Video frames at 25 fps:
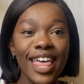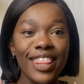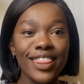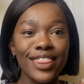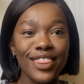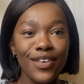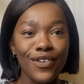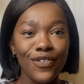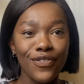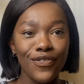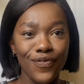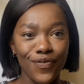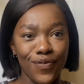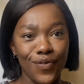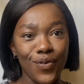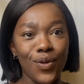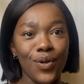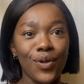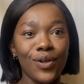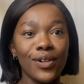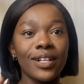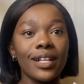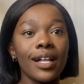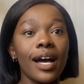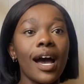The
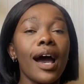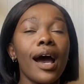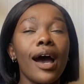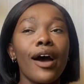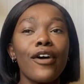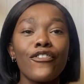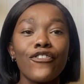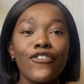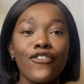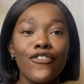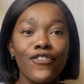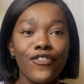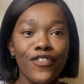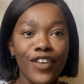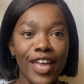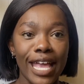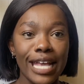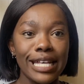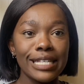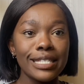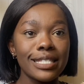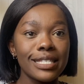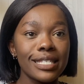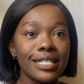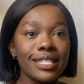full
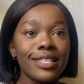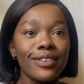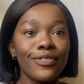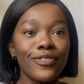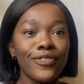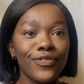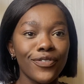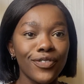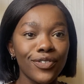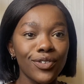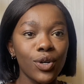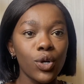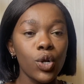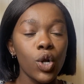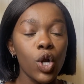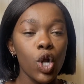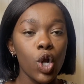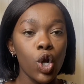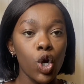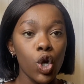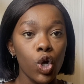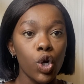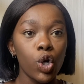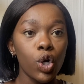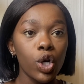face, the full
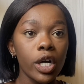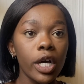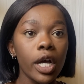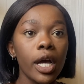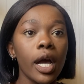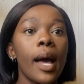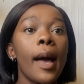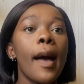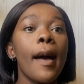look.